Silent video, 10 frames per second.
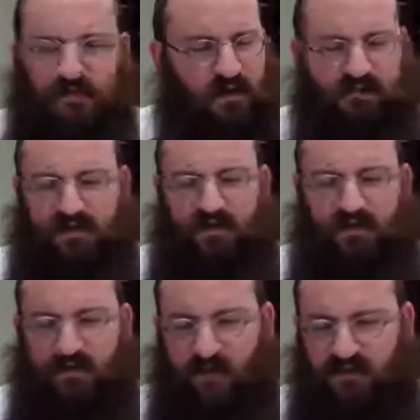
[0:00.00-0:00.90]
I'm
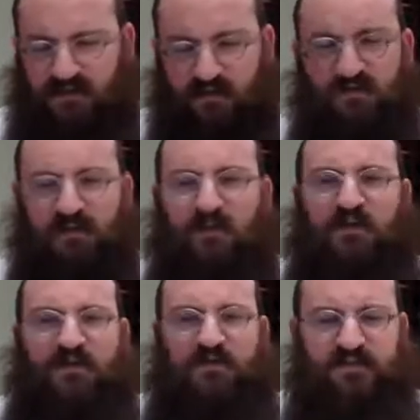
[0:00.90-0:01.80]
sorry, I messed it up.
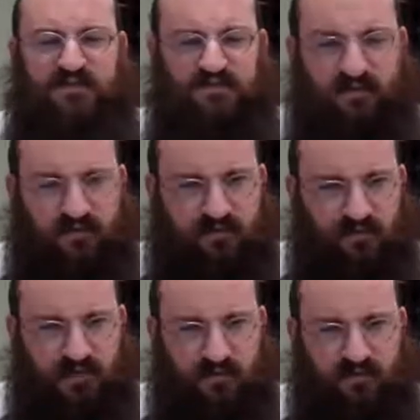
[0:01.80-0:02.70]
There is a fear of
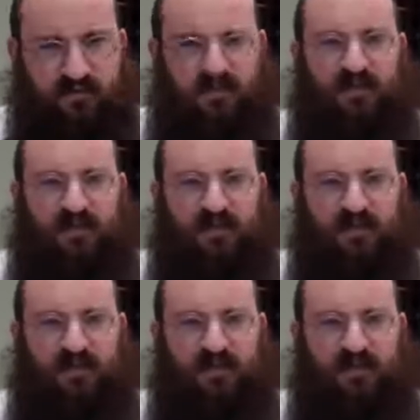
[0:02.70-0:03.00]
Hashem